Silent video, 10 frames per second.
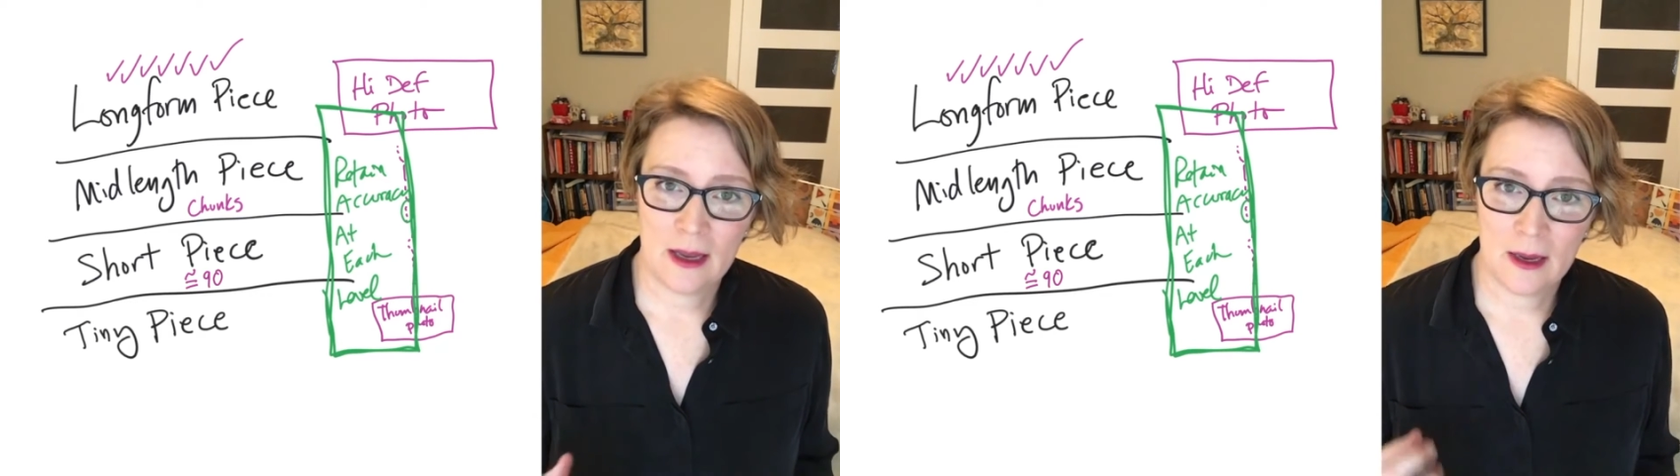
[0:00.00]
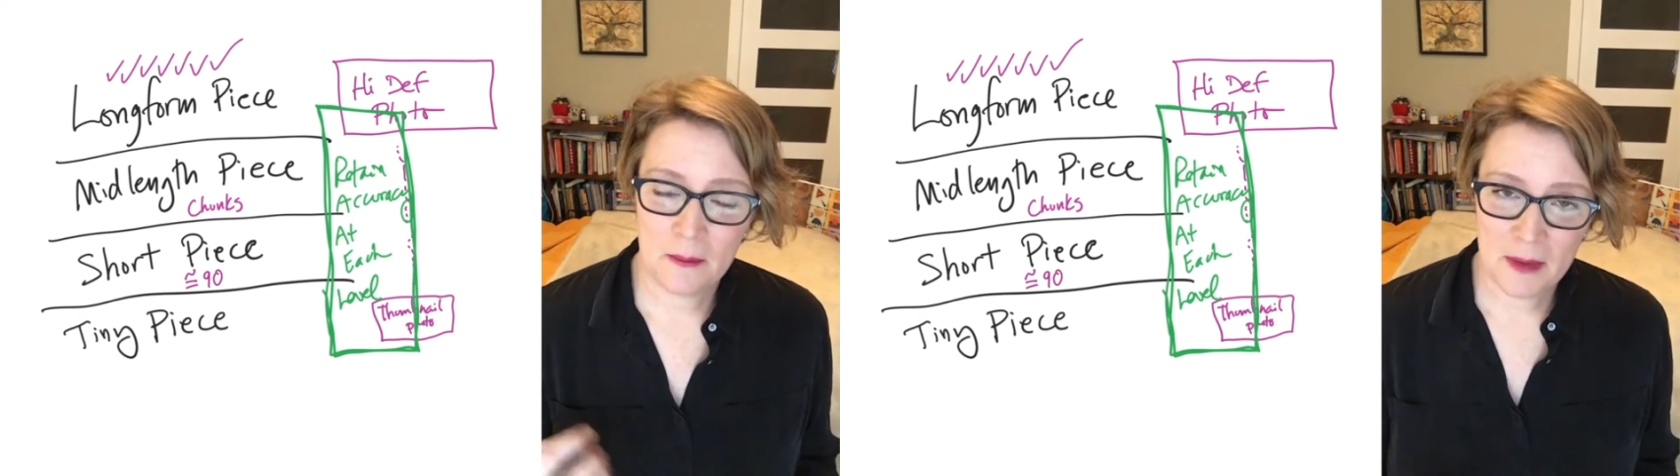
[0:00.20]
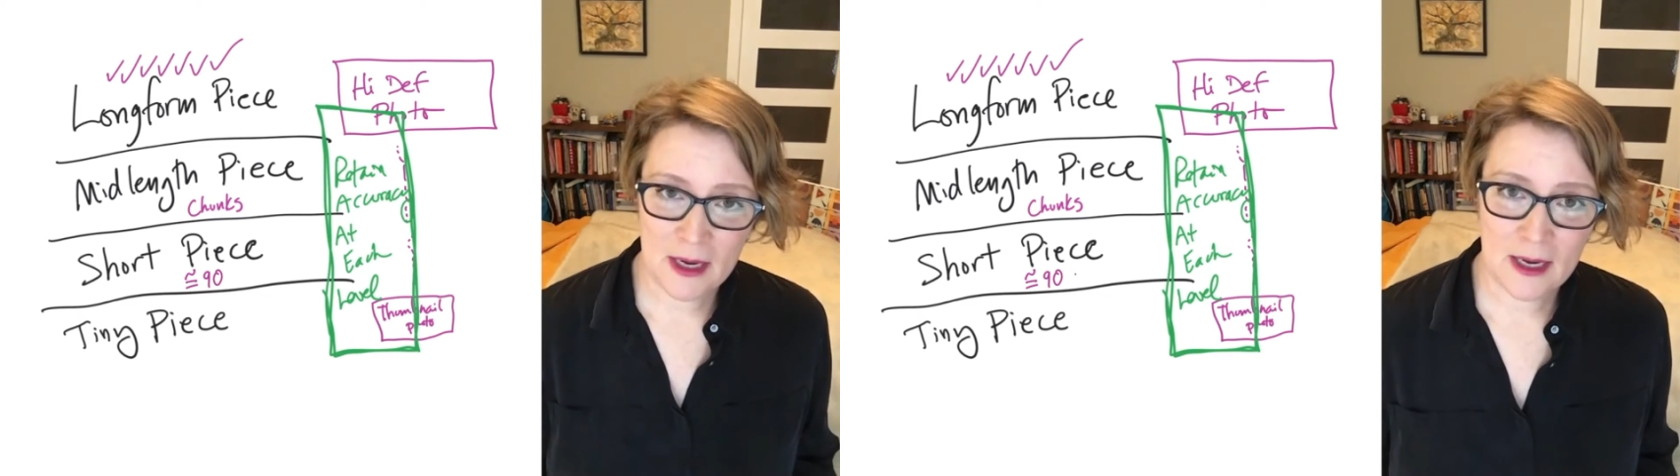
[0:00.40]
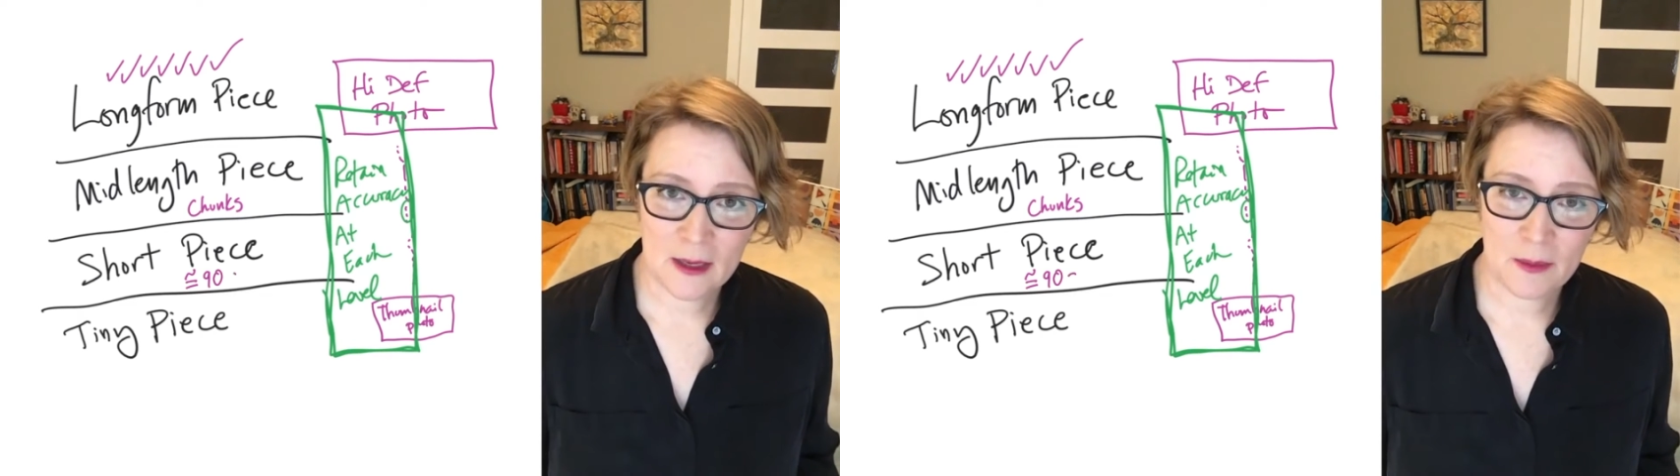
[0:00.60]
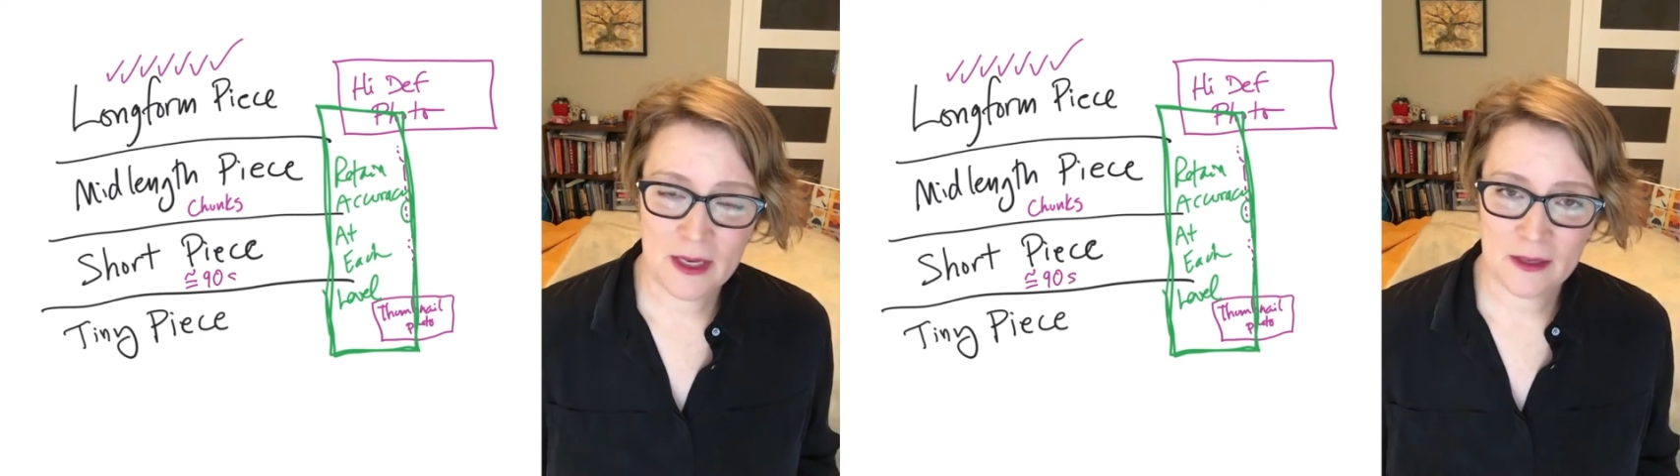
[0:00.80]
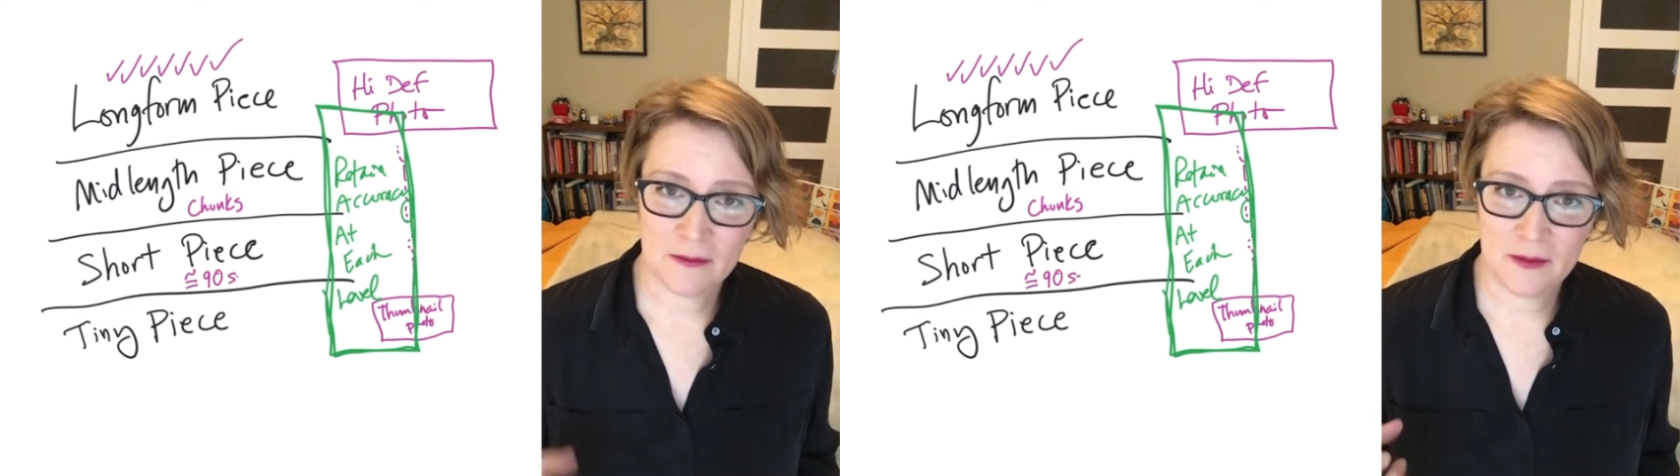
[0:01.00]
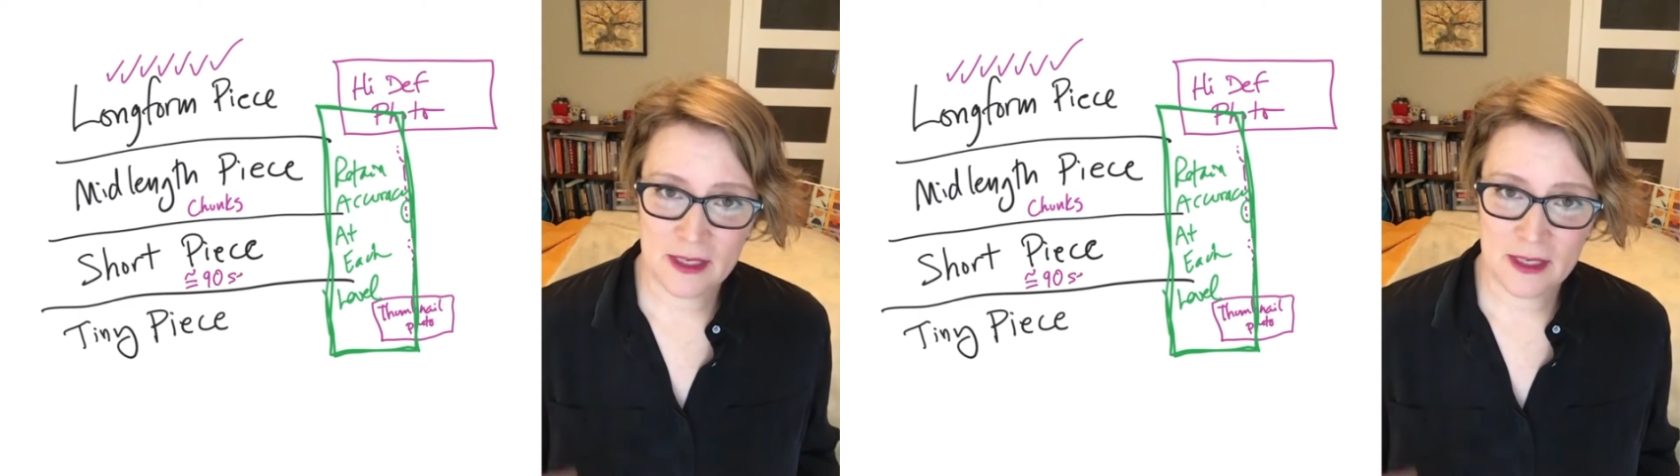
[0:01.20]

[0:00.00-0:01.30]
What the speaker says: immediate piece of